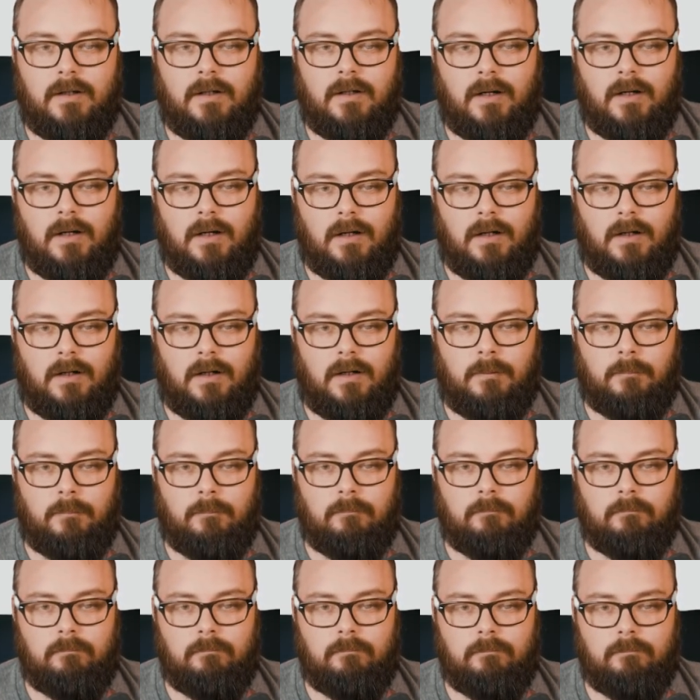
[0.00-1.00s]

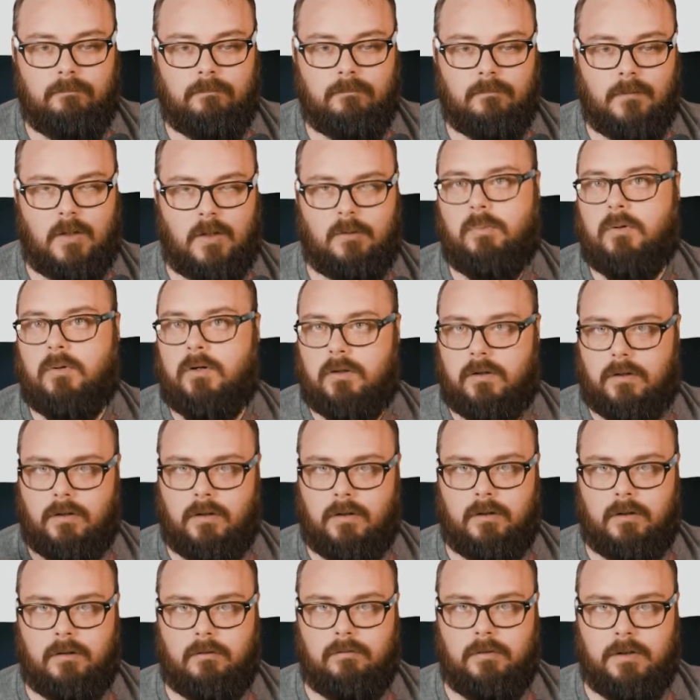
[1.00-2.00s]
as part
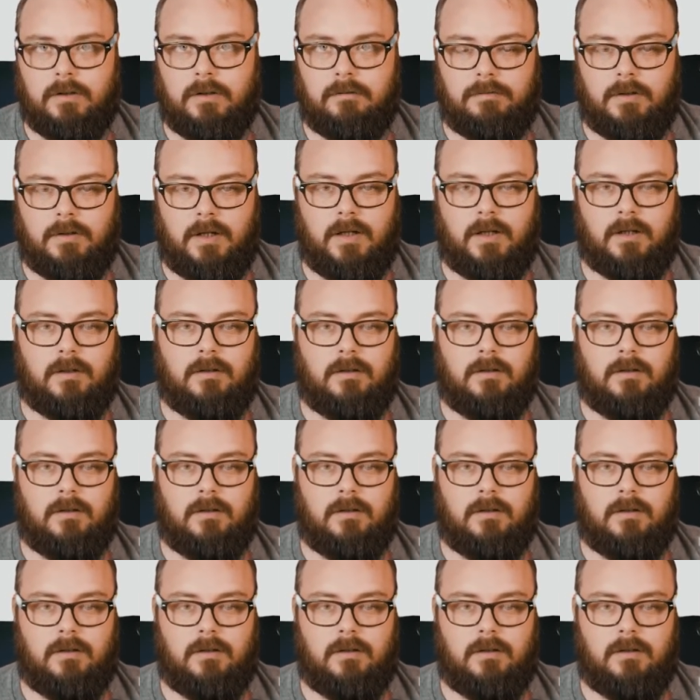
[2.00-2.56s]
of ReaPack